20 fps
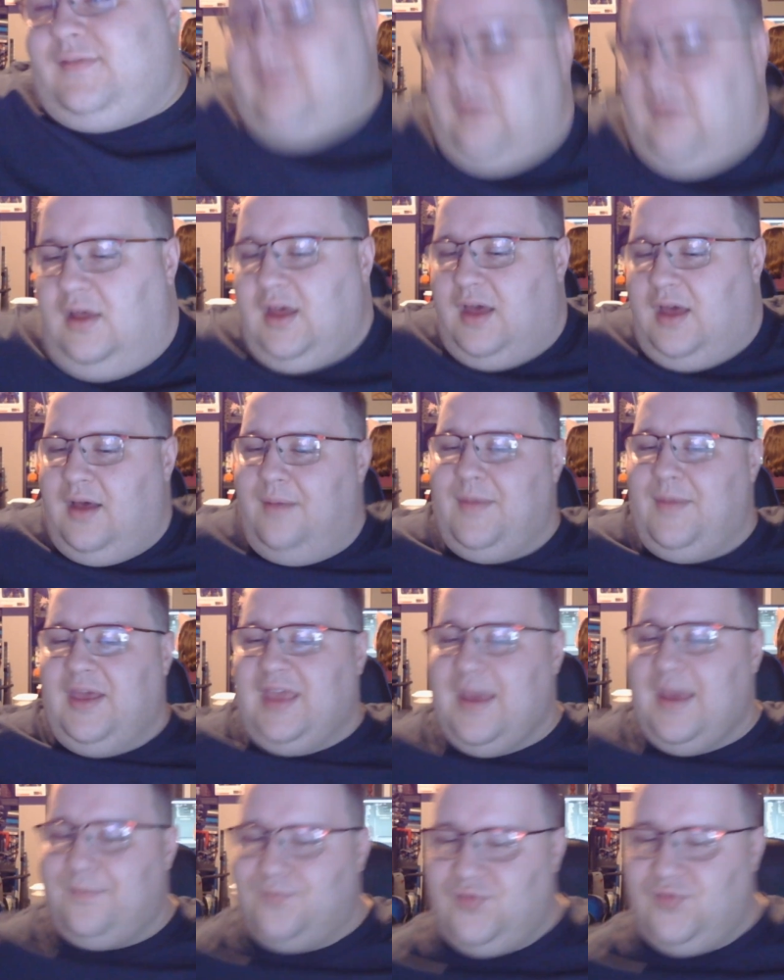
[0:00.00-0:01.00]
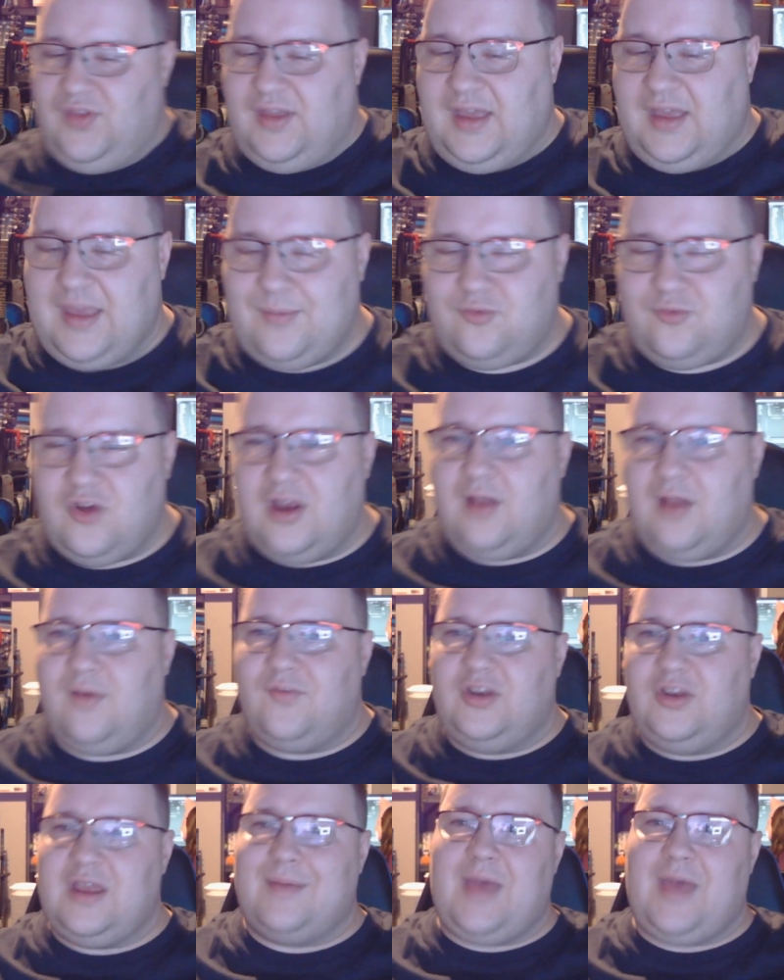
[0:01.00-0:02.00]
I kept trying to.
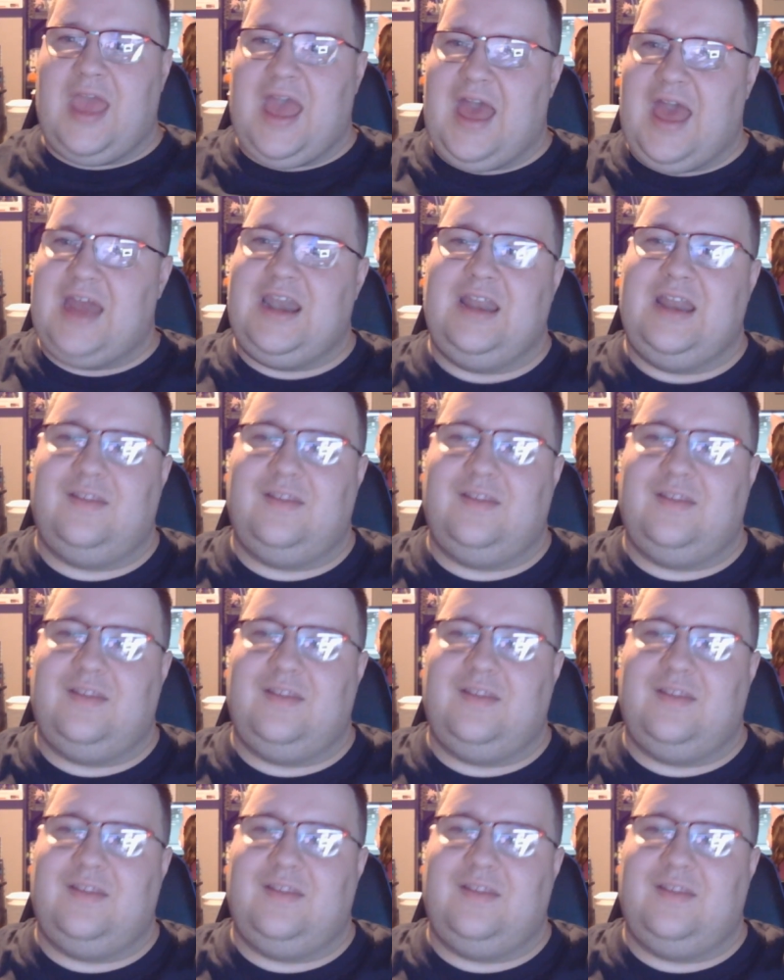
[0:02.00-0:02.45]
Every time I had it,